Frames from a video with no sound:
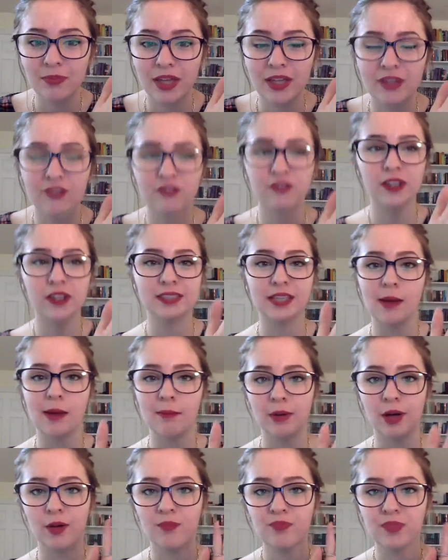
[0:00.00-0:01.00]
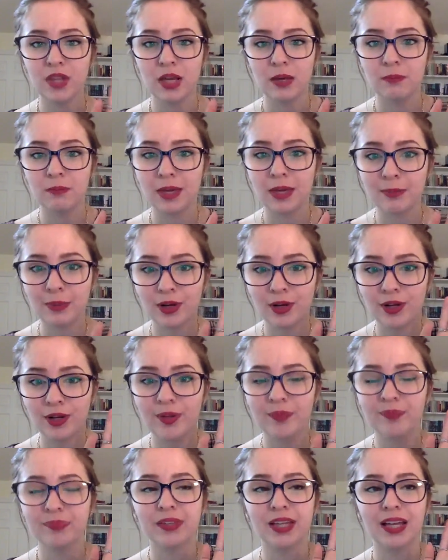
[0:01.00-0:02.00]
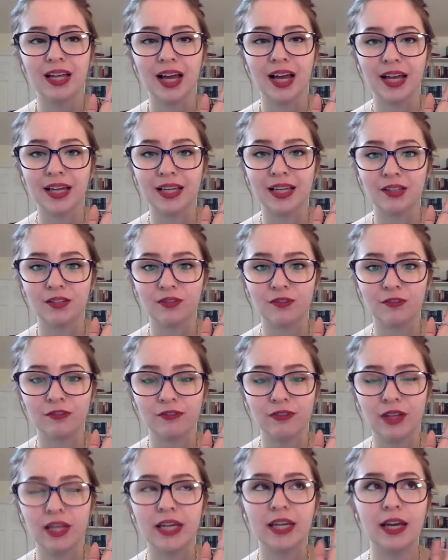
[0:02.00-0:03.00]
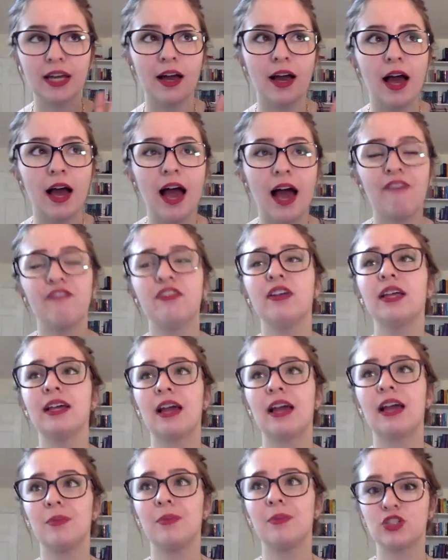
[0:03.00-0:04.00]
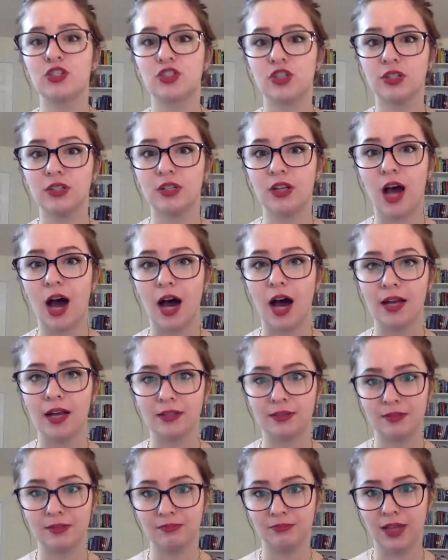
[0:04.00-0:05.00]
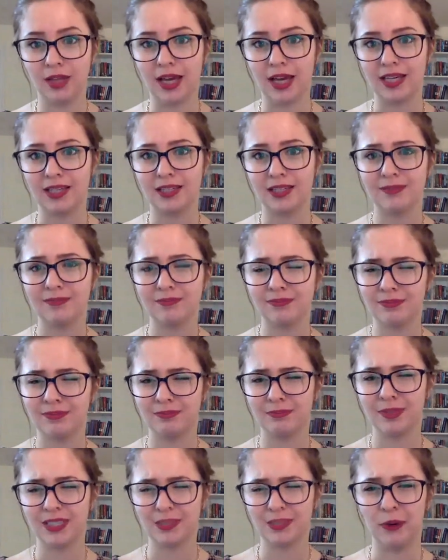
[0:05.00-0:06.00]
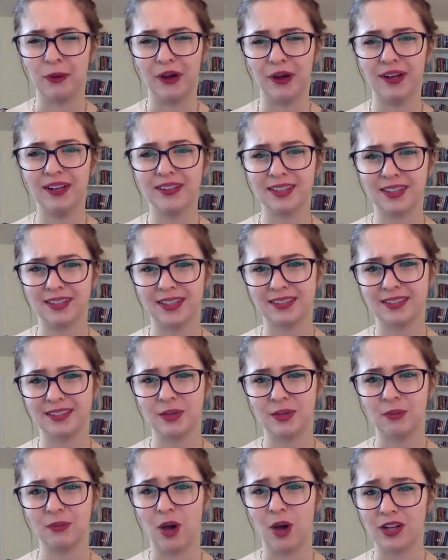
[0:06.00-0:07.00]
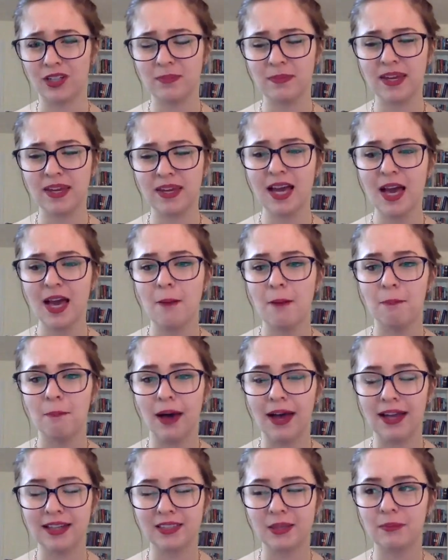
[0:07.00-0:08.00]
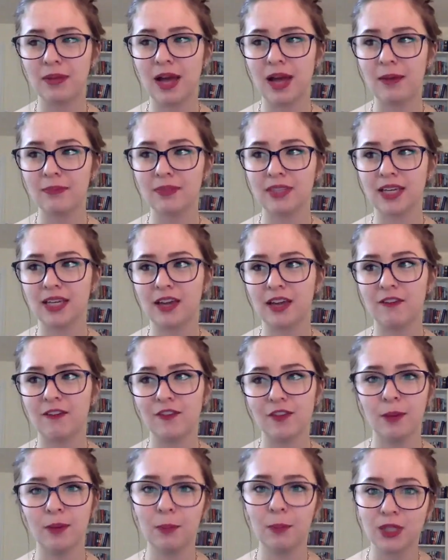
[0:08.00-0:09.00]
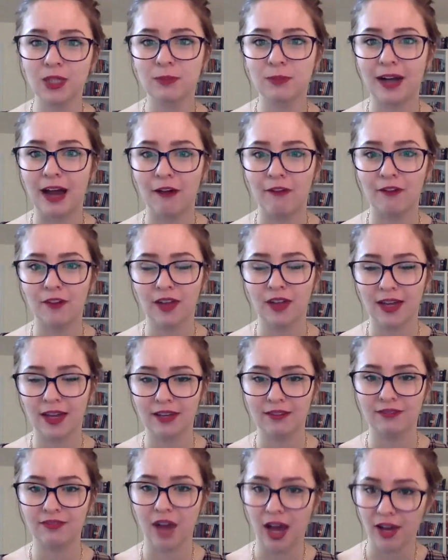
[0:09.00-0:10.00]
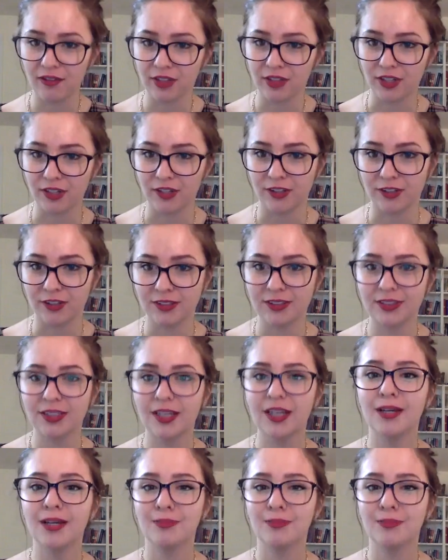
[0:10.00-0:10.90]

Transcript: Like, for example, people like I feel like everybody should not like be spoiled unless they want to be. Yeah. But sometimes, like, if a book's been out for like 5 years.